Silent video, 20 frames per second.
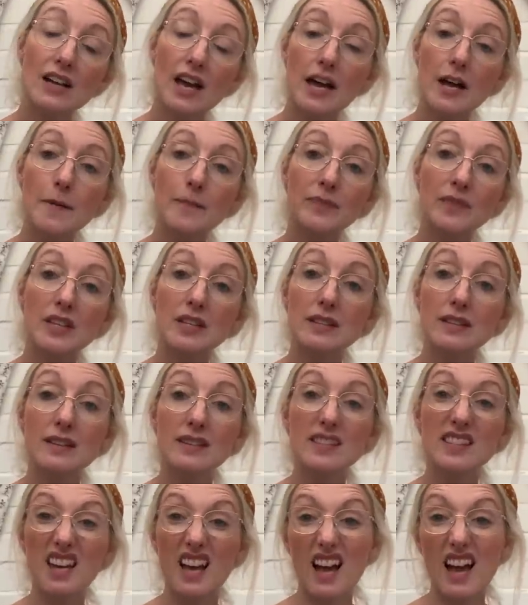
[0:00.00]

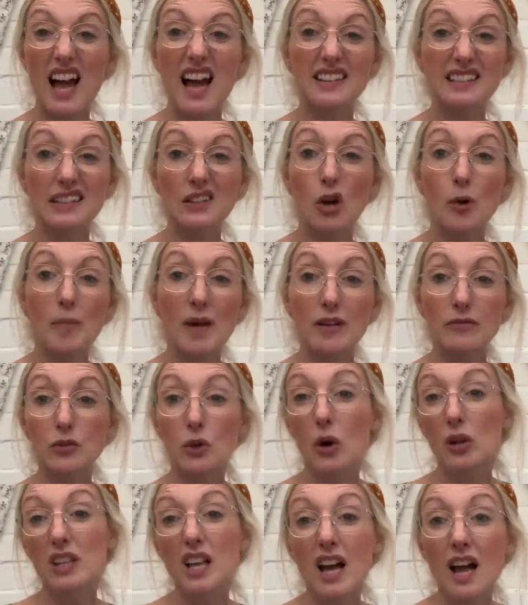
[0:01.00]
to add a little bit of
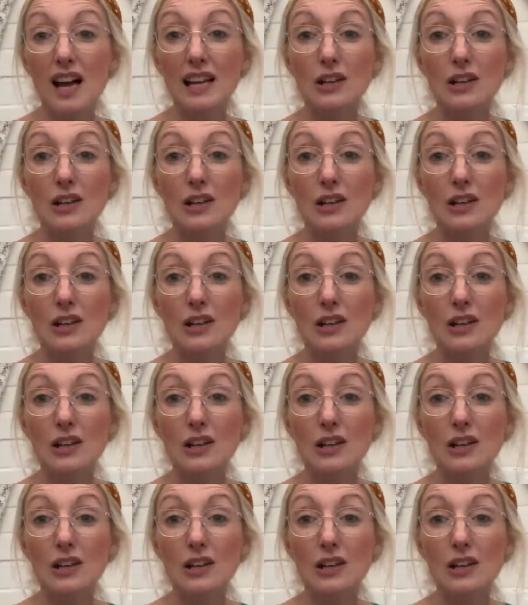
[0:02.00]
colour,